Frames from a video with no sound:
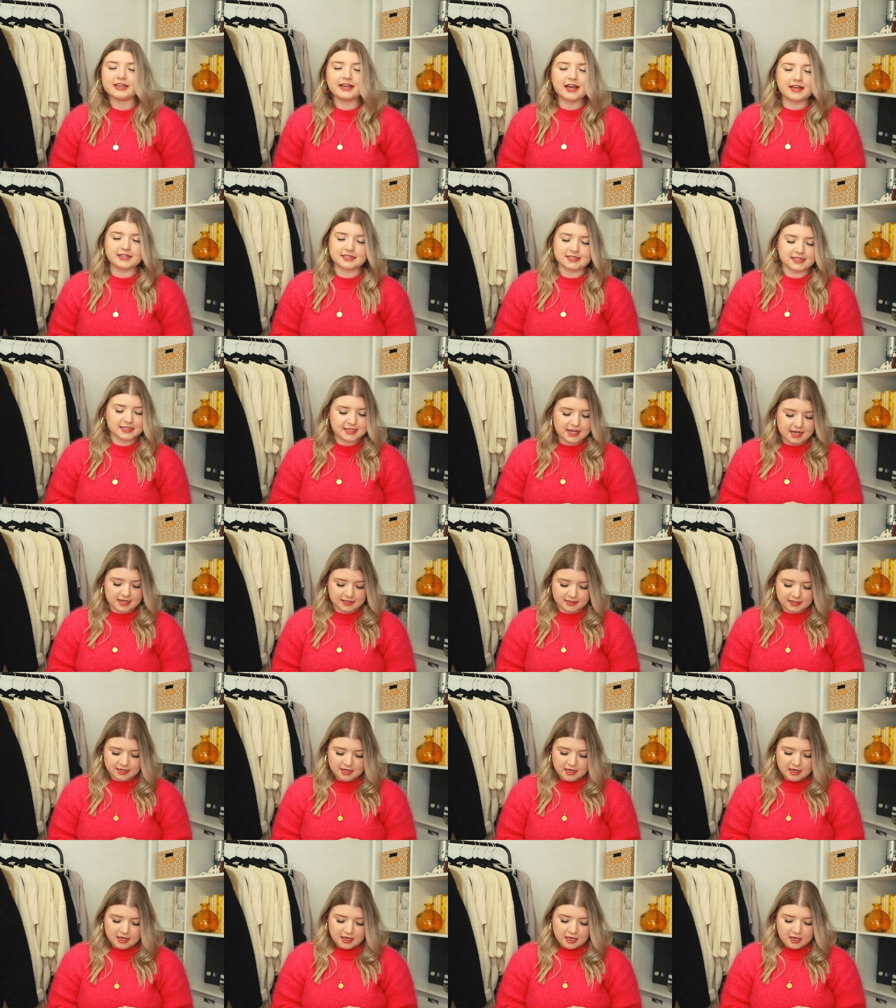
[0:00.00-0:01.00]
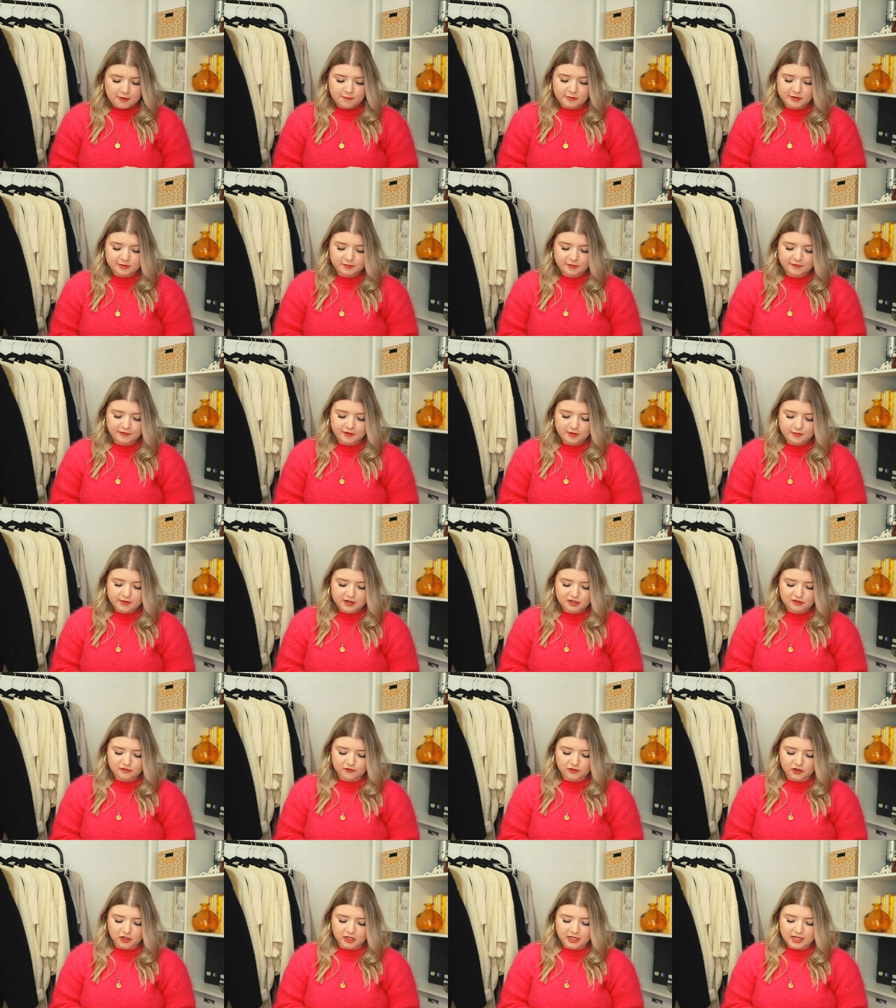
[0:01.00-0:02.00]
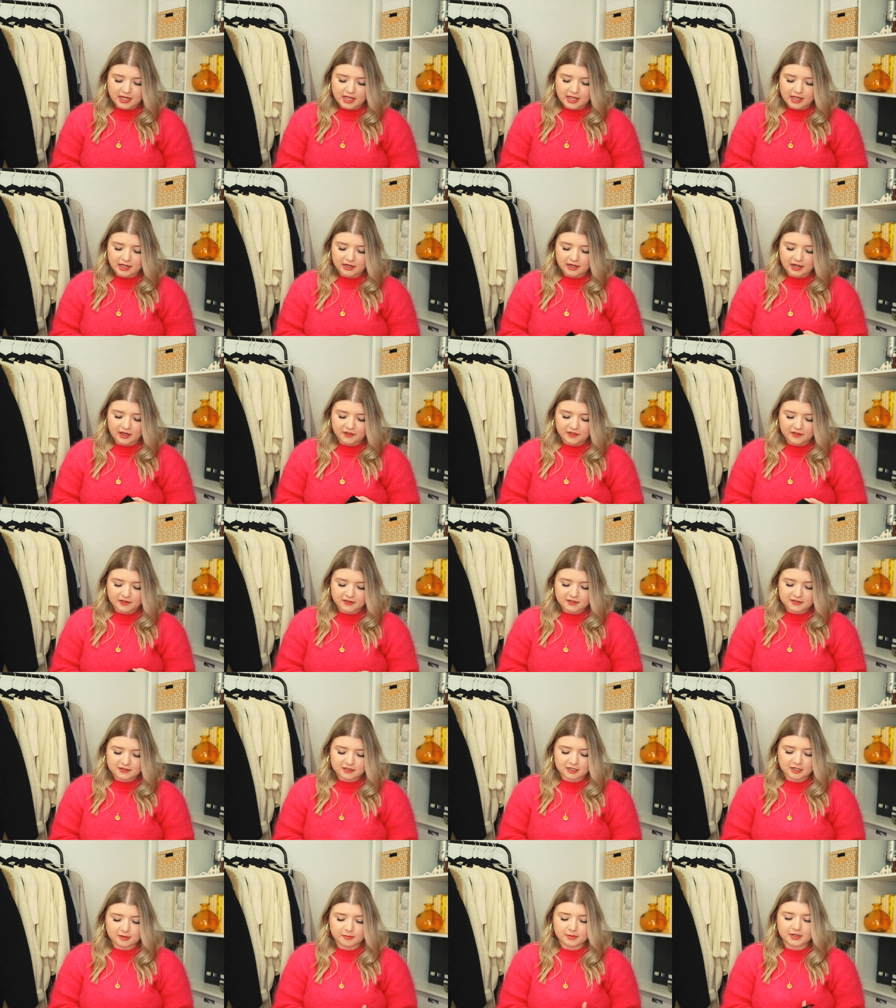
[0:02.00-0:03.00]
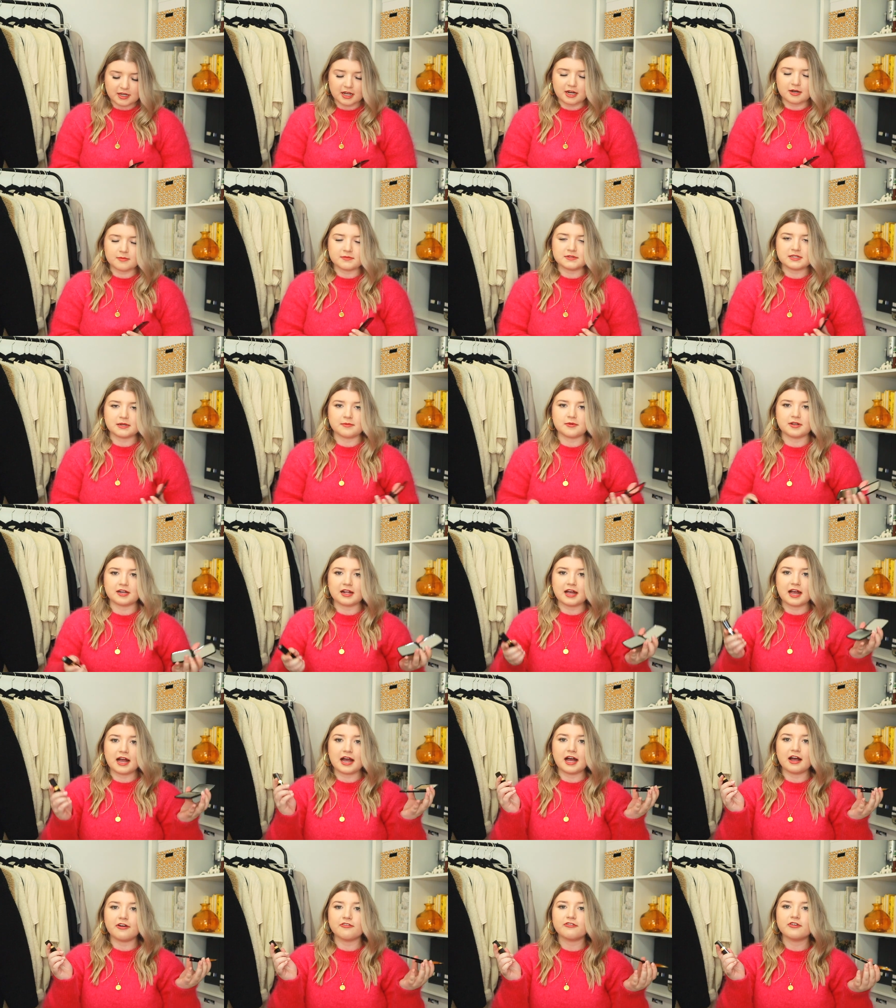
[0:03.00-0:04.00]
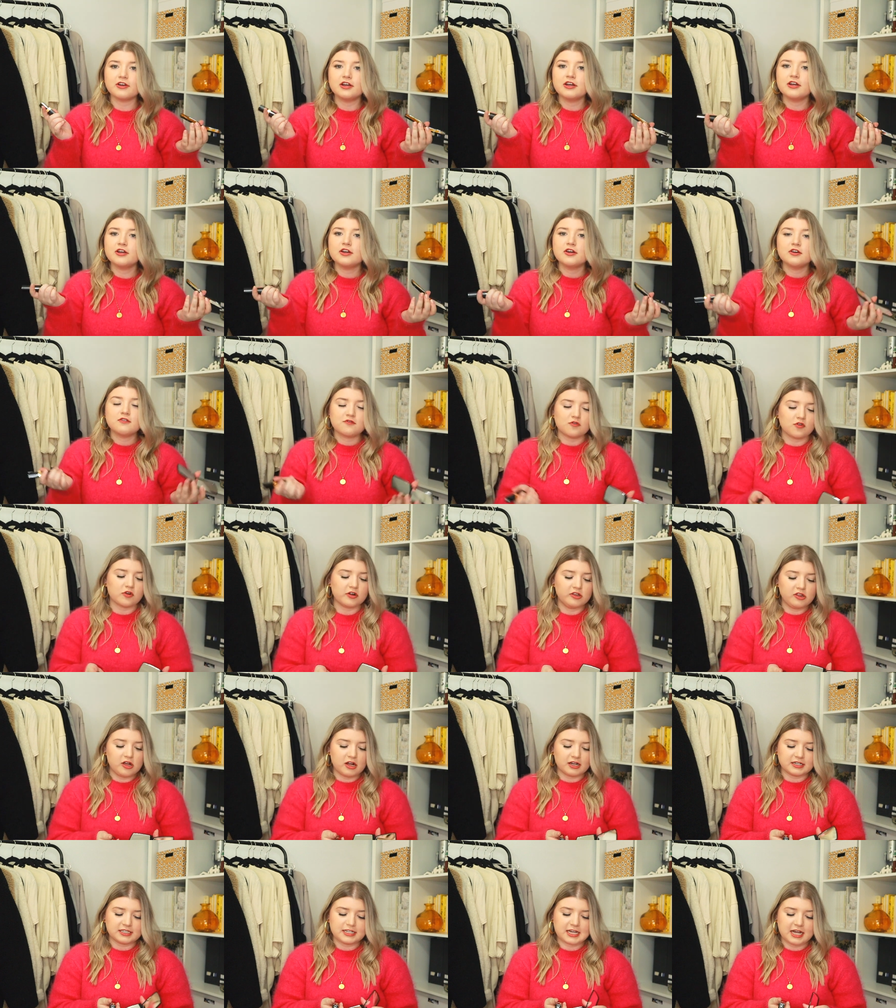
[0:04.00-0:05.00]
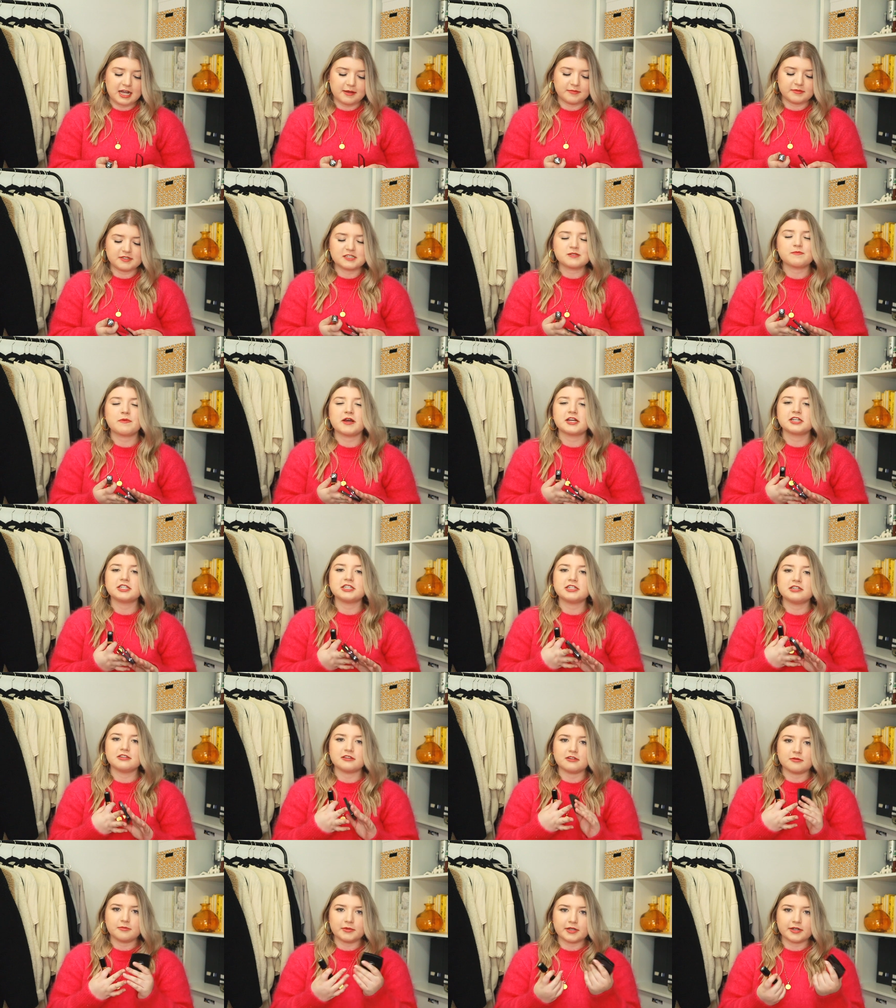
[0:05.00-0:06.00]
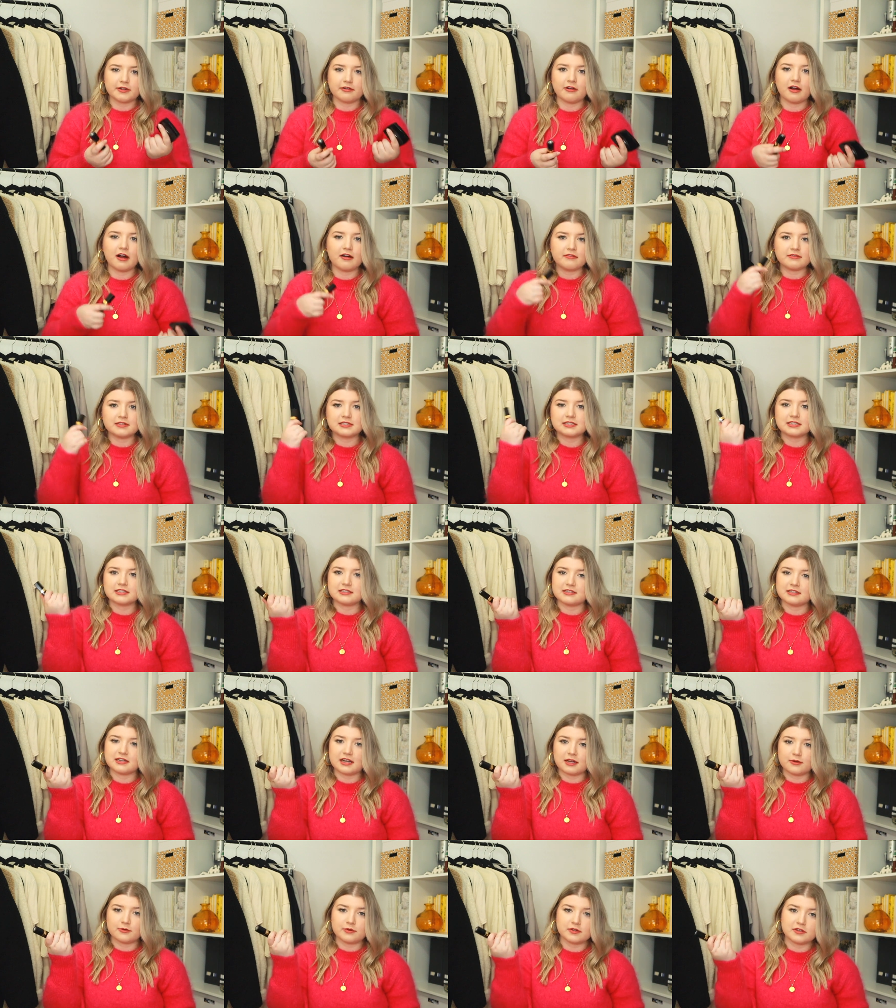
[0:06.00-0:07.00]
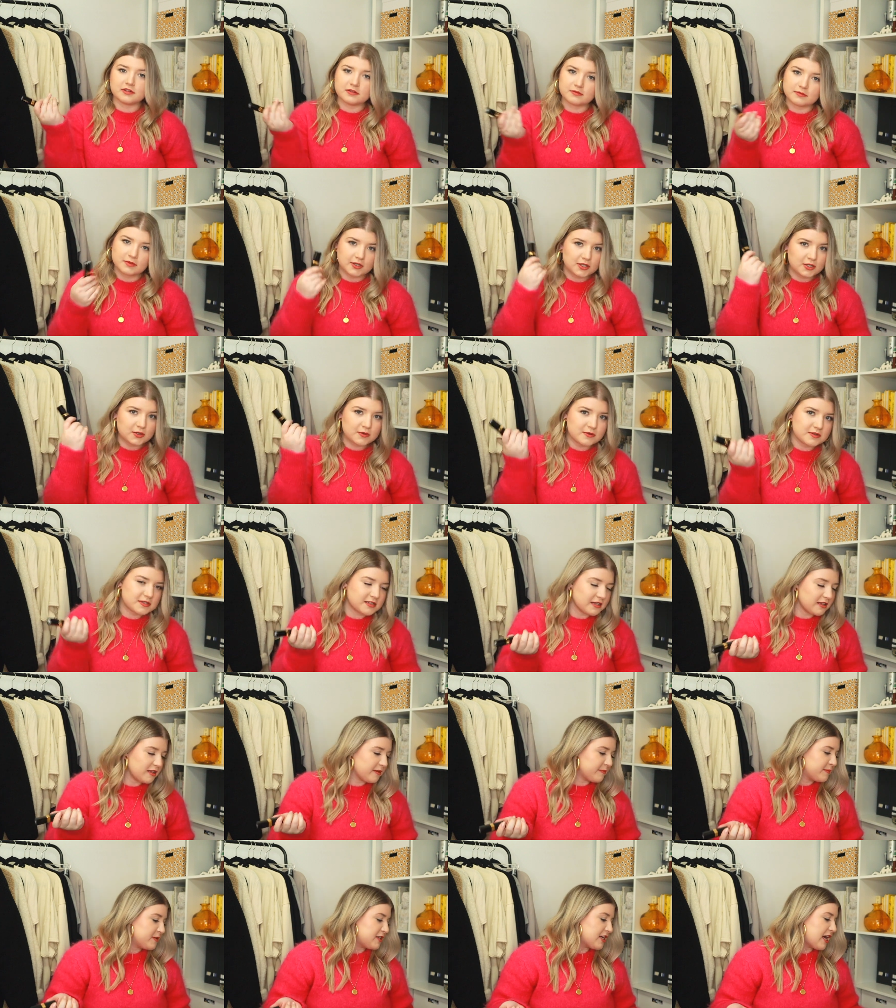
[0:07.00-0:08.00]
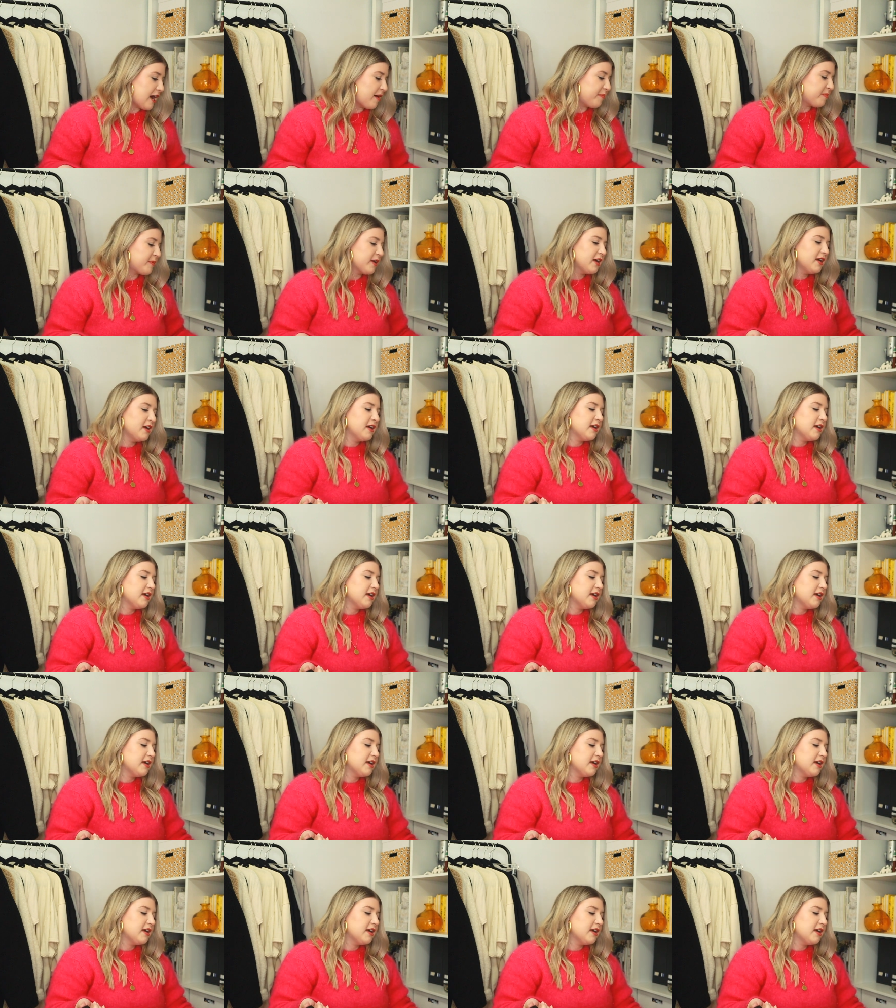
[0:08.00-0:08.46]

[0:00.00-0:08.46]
Yes, it does. It makes me feel wonderful. And I think these are going to be items that I'm going to have for a long time, especially the mirror. Obviously, I will use the lip chap.